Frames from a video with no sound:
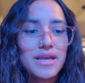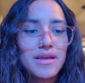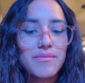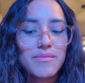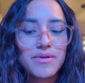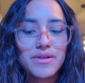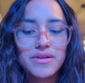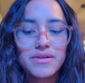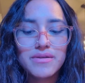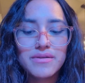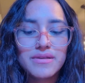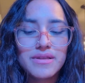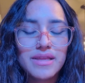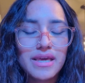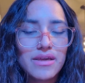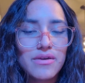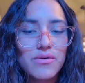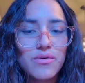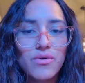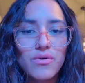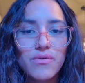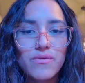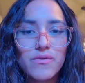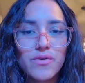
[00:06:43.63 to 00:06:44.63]
I'm gonna like
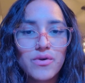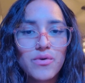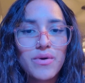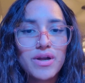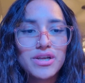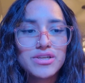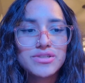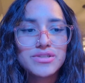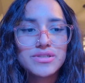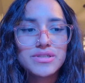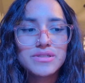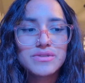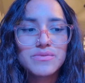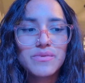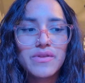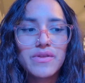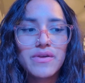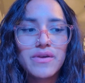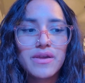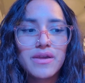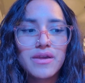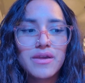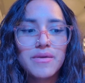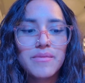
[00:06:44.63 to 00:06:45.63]
go over questions with
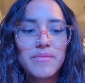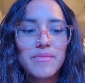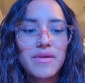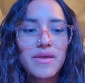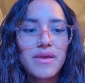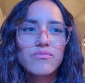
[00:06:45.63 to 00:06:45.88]
him.